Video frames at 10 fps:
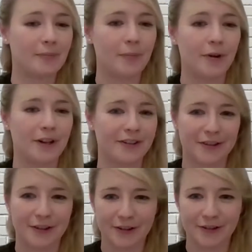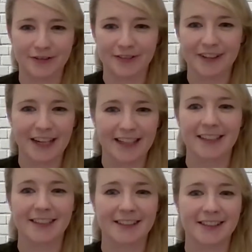but
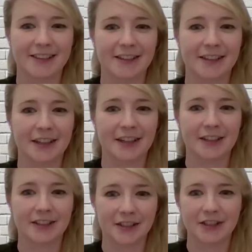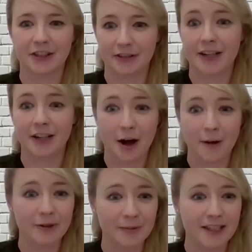it's such a great
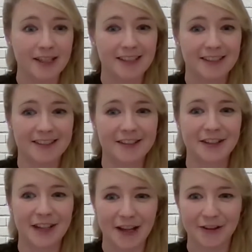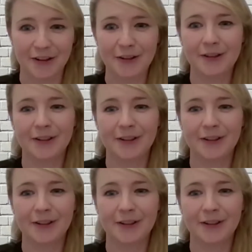accomplishment to get through.